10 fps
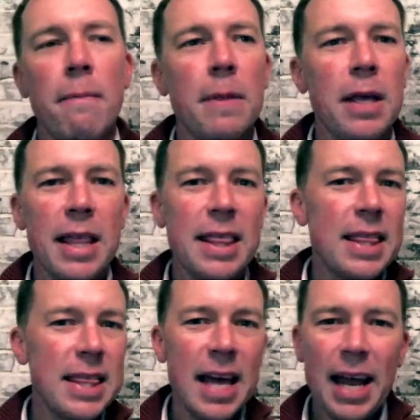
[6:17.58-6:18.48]
And
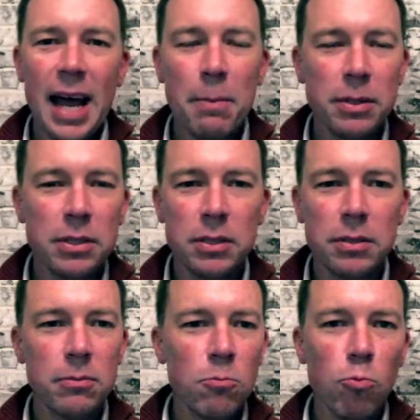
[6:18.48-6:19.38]
that
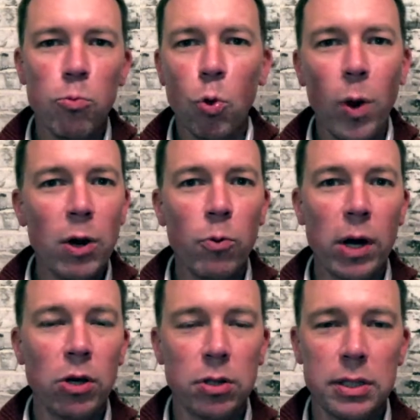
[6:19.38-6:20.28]
happens quite
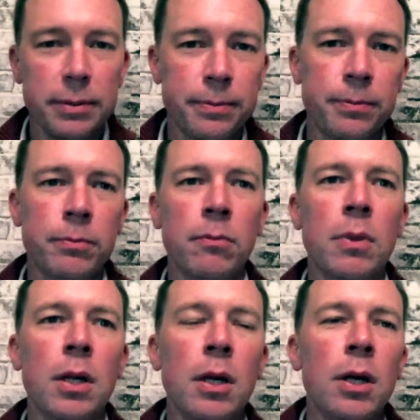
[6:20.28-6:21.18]
regularly.
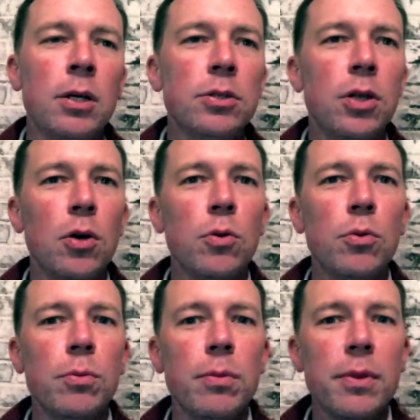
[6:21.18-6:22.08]

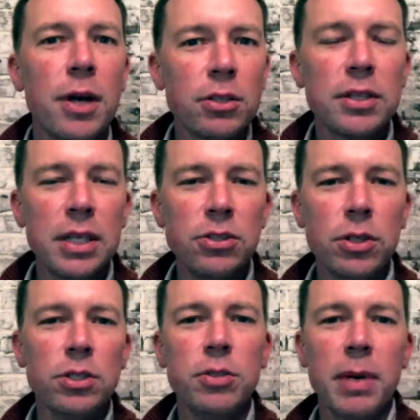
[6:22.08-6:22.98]
So there's things you
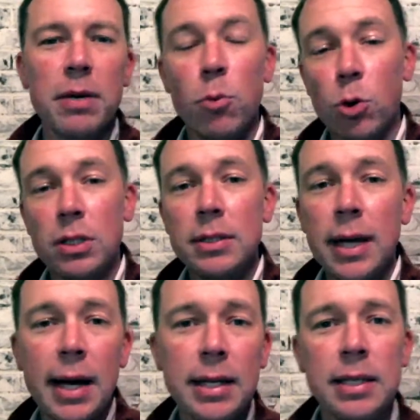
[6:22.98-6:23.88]
can do to make it more
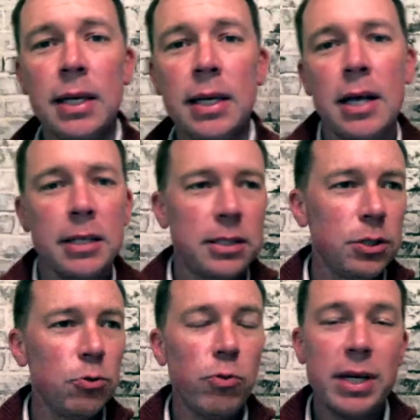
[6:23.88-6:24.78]
entertaining,
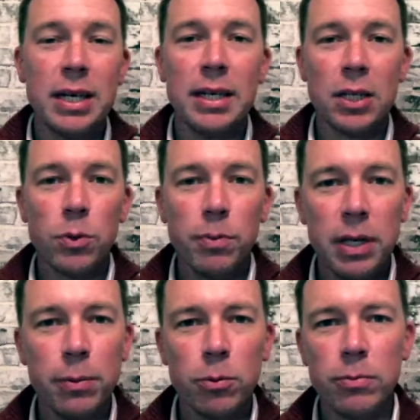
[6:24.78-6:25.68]
to reconnect with
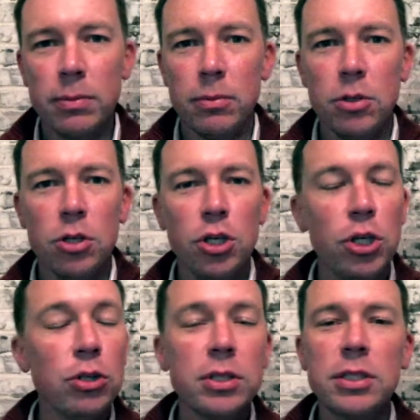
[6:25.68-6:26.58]
people.
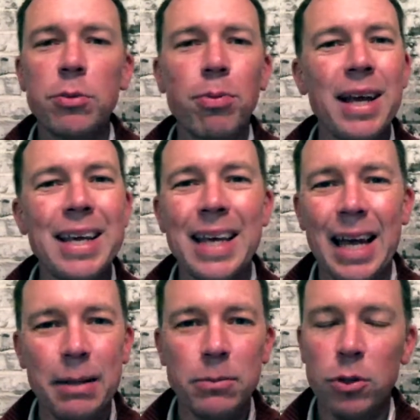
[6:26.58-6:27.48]
You can still play
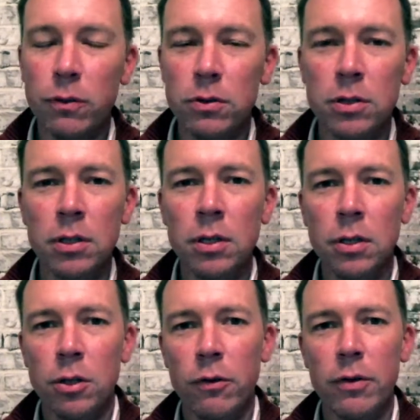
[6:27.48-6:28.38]
games over
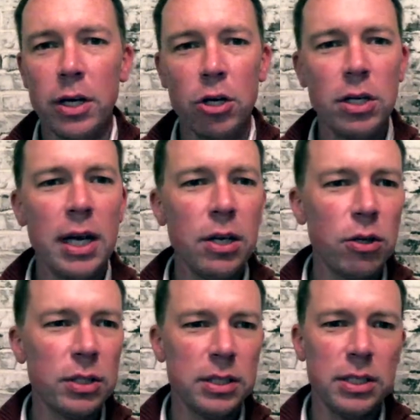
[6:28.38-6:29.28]
the internet. You
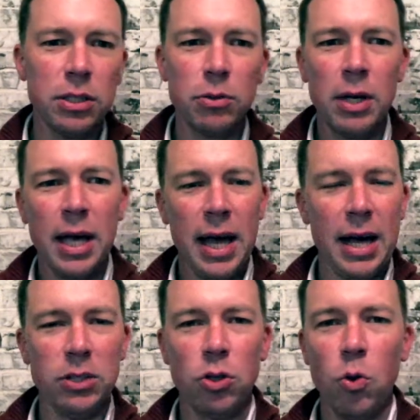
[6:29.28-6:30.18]
can still
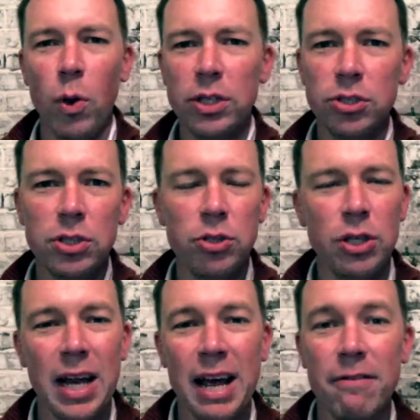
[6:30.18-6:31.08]
ask questions. You
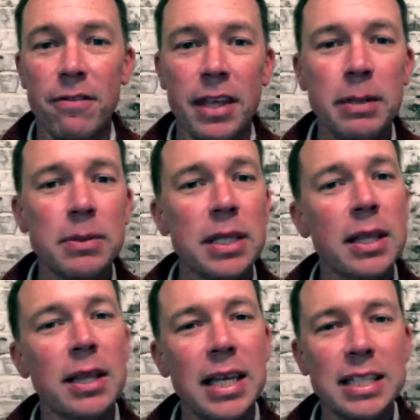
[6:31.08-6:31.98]
can have themes
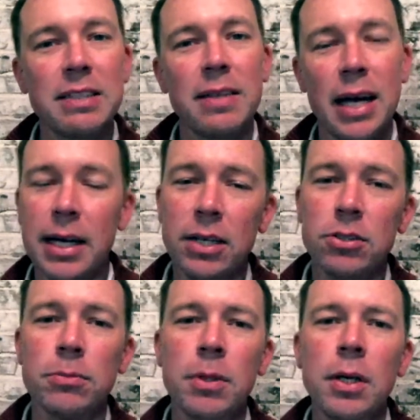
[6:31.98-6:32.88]
and things of that
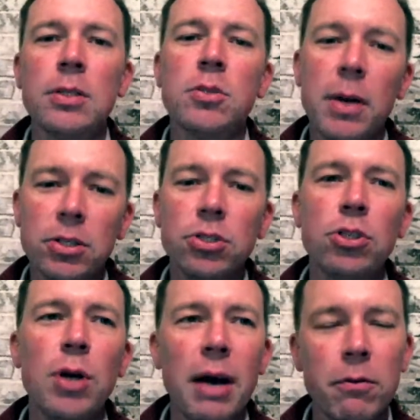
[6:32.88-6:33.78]
nature. So make sure
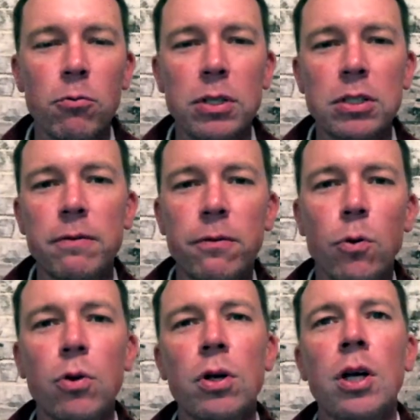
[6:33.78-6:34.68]
you have a reason
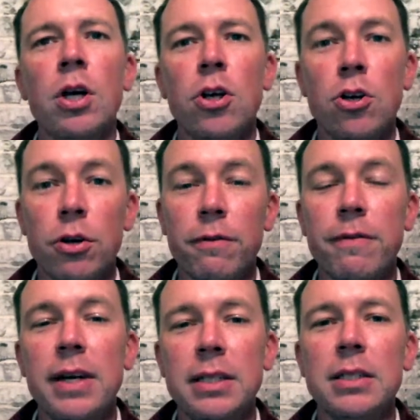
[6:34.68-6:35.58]
for your
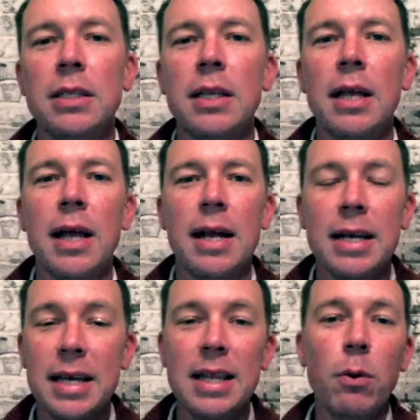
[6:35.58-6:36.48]
event. And
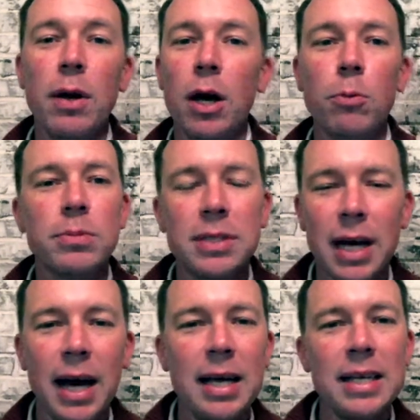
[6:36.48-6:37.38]
again, that will help
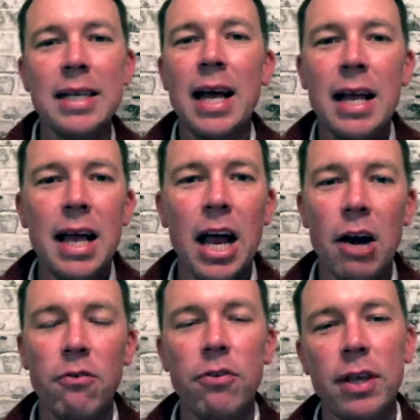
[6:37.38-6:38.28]
tie in
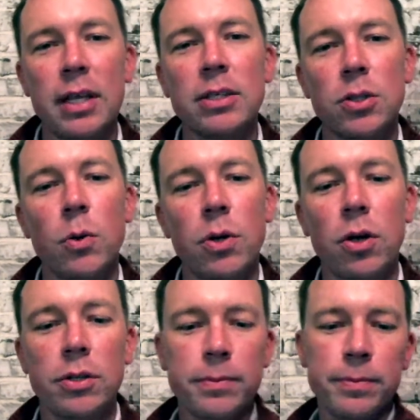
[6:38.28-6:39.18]
everything that's going
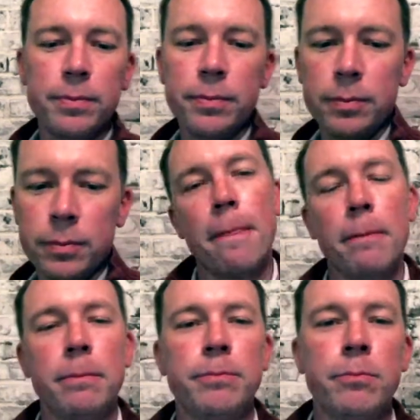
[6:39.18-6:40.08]
on.
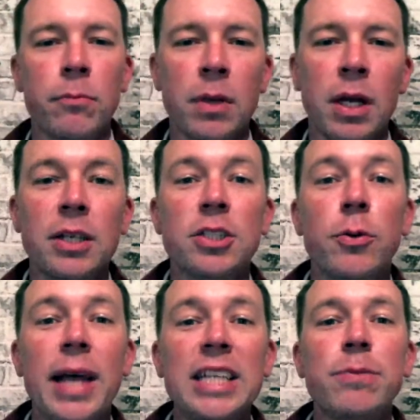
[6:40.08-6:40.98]
So
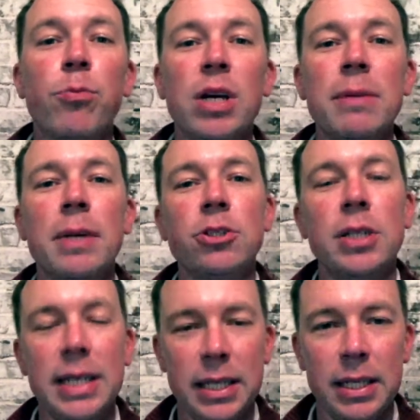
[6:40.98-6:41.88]
that's pretty much
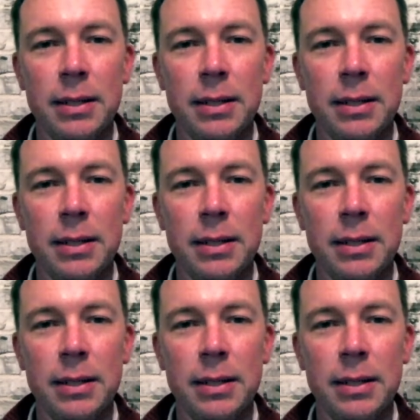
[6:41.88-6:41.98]
it.